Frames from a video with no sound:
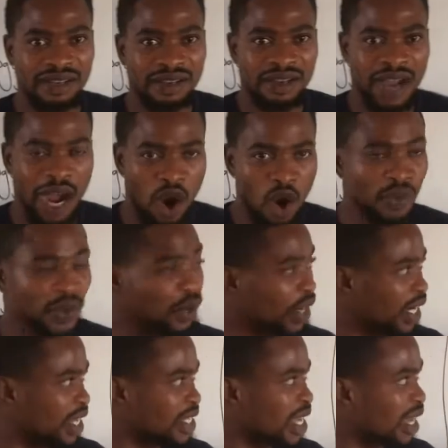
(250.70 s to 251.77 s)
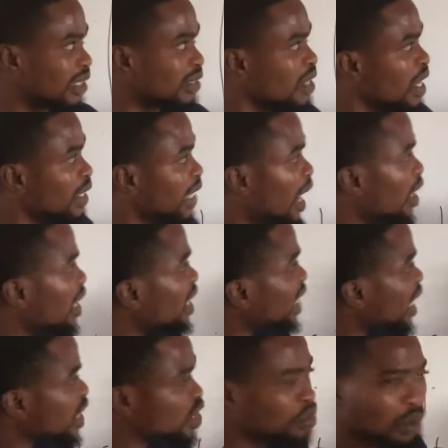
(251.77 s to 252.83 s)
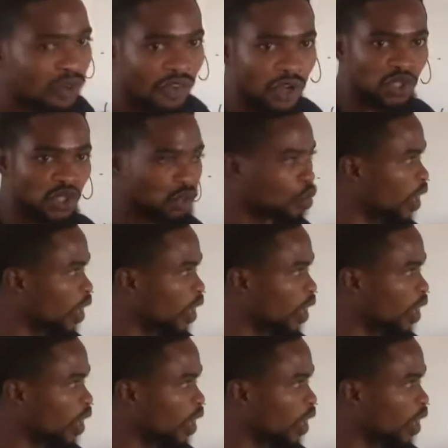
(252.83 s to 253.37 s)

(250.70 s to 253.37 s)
I hope you understand. Now let us move on to